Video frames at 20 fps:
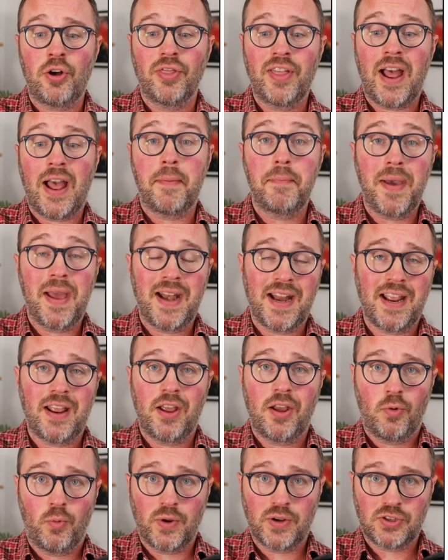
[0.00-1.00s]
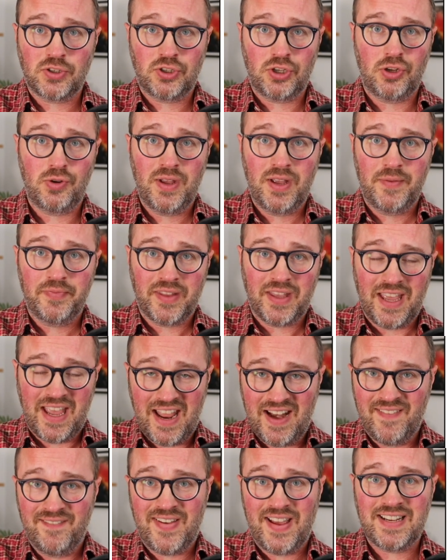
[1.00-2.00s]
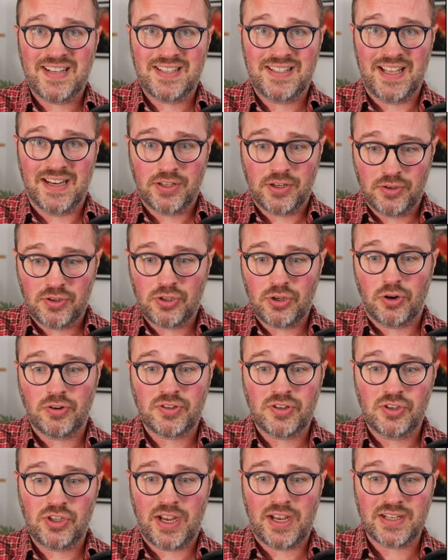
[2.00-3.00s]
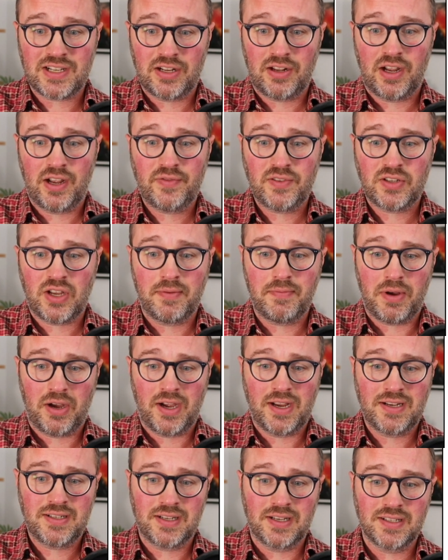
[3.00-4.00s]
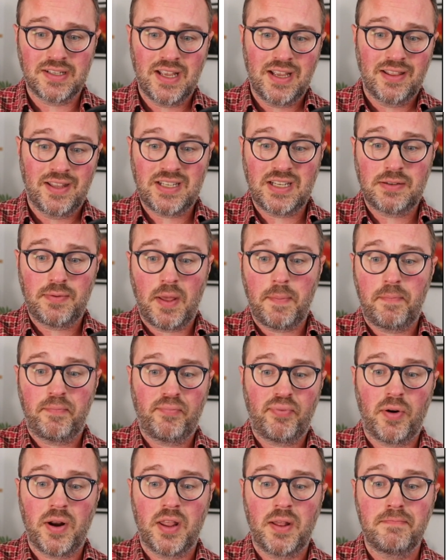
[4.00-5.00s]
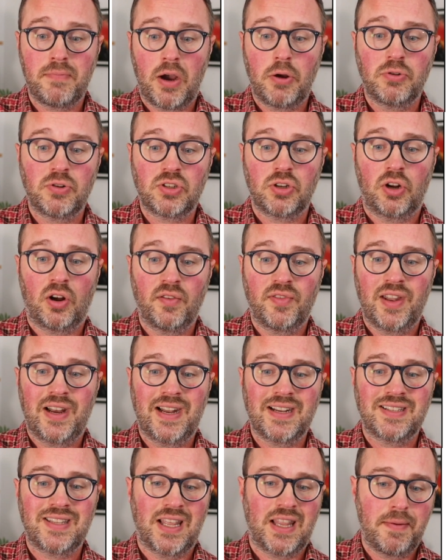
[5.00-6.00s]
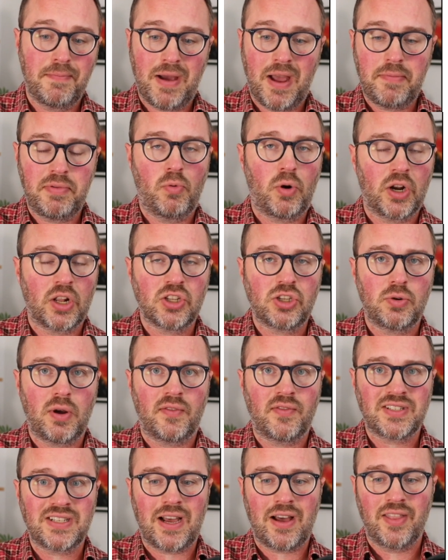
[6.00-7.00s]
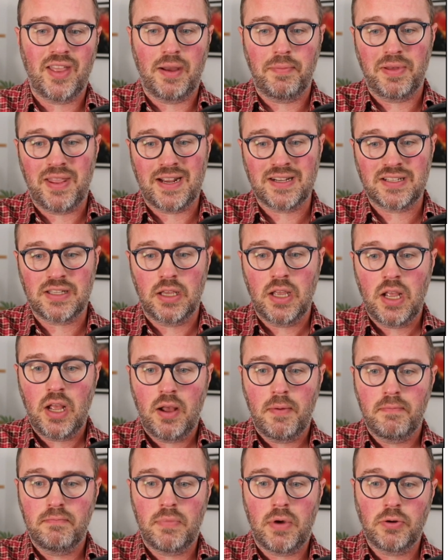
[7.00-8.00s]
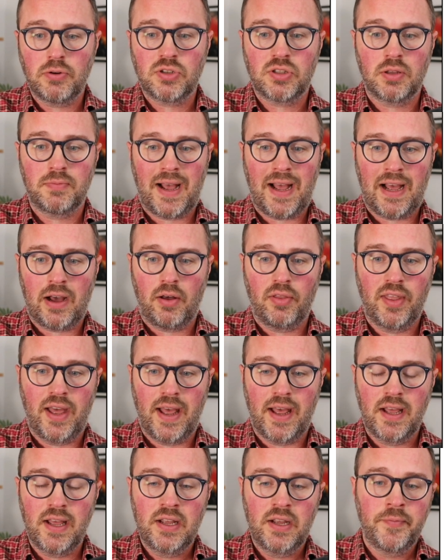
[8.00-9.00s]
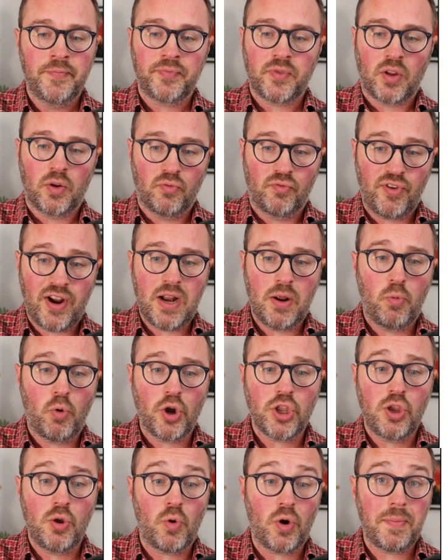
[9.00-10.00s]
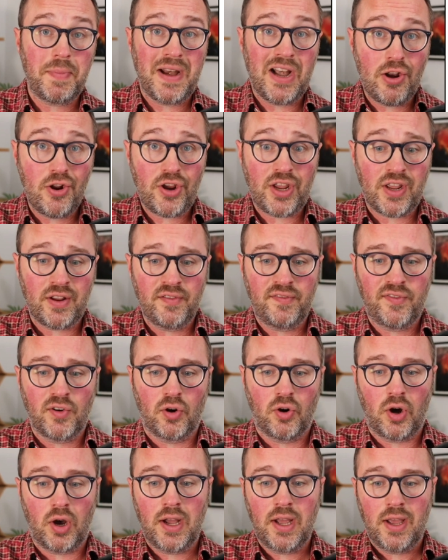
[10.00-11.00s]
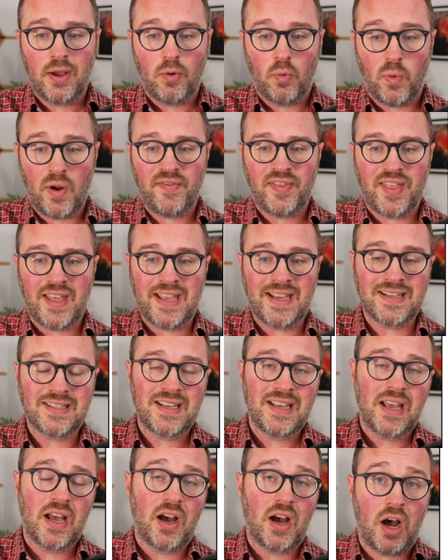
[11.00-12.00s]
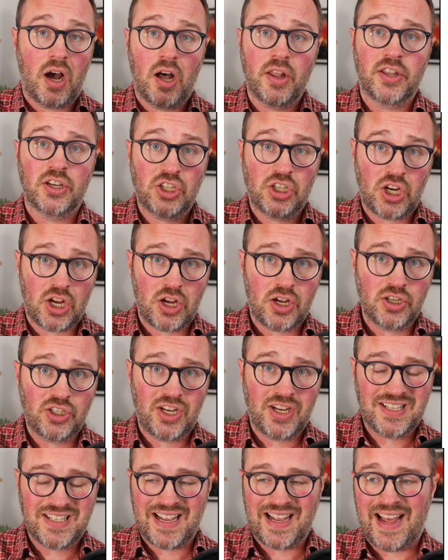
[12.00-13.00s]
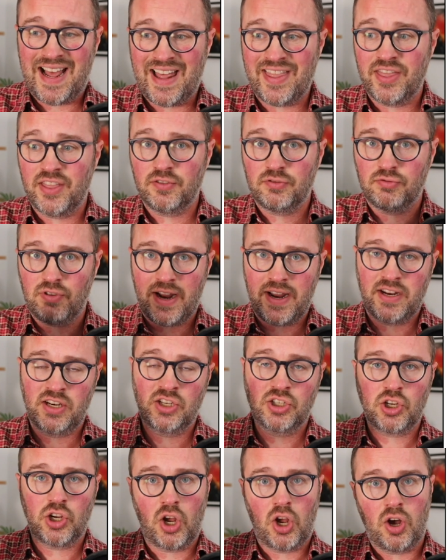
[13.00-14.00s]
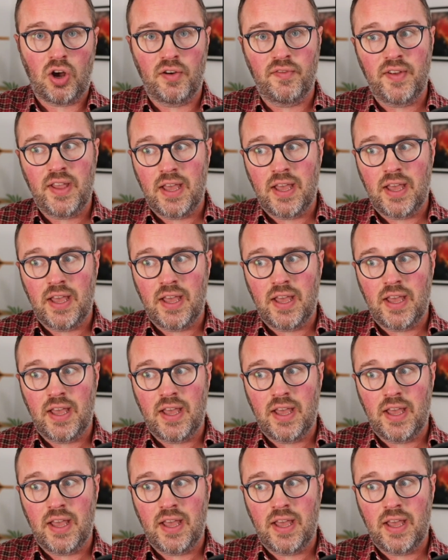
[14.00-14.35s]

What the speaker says: that many which do investing, do stocks and shares lifetime ISAs. This is probably the most of the list there. There may be one or two others out there, but that's the most of them out there. Really, what you want to be looking for with these are the charges and the range of